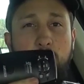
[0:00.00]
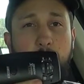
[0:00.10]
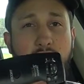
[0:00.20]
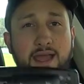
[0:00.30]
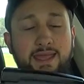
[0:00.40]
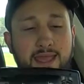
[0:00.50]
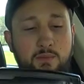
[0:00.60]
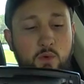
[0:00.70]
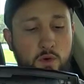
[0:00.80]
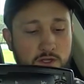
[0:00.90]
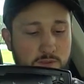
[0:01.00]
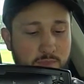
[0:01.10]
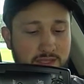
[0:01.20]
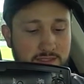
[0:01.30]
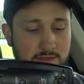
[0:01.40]
buying a more
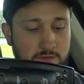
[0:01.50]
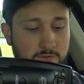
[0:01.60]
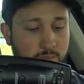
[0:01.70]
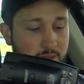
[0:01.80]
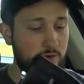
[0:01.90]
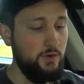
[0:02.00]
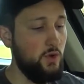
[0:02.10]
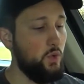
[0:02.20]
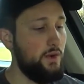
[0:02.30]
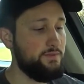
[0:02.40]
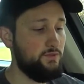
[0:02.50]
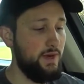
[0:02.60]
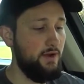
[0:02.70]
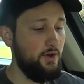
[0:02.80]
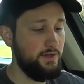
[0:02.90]
expensive, better equipped
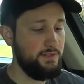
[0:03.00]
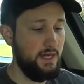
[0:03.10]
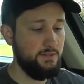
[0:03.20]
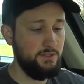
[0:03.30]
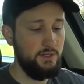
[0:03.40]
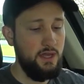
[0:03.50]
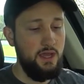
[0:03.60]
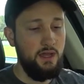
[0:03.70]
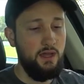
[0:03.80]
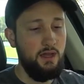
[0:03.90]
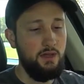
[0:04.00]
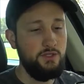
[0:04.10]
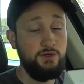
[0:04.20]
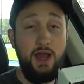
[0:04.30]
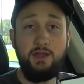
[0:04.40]
radar detector.
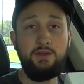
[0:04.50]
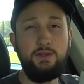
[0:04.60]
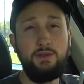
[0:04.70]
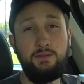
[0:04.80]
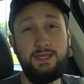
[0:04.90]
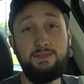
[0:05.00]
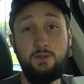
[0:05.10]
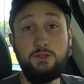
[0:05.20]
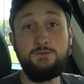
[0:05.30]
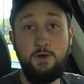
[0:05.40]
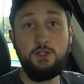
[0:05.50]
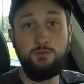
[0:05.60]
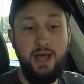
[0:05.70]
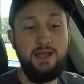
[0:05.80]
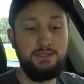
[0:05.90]
You're not going to get those false
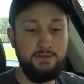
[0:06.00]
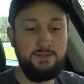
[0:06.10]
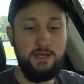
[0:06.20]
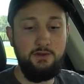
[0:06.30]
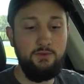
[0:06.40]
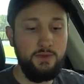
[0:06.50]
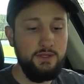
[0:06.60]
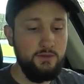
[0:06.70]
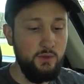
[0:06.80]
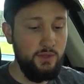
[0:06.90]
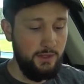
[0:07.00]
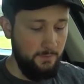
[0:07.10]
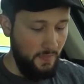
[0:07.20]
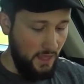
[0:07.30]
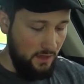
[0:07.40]
positives that are really annoying.
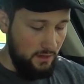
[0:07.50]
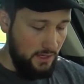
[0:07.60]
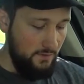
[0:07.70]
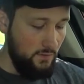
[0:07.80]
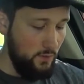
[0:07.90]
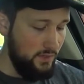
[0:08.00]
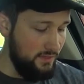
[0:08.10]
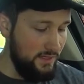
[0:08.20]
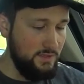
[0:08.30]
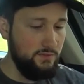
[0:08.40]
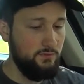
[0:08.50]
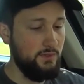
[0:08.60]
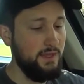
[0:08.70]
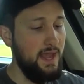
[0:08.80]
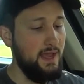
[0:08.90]
Even with these
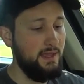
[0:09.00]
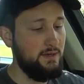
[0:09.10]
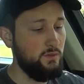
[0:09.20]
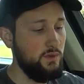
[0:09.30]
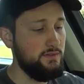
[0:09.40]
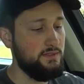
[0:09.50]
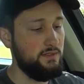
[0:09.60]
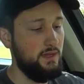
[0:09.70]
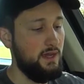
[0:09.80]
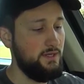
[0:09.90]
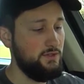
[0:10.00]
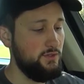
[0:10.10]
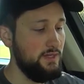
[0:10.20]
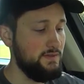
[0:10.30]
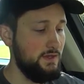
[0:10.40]
really high-end ones, I
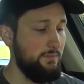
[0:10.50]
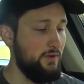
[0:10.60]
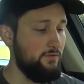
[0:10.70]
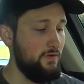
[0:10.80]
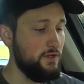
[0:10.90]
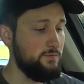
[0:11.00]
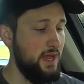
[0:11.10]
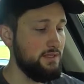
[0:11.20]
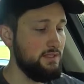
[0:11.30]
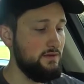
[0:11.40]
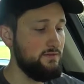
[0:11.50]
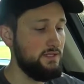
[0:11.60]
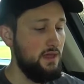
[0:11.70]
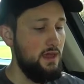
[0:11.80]
do get some false positives.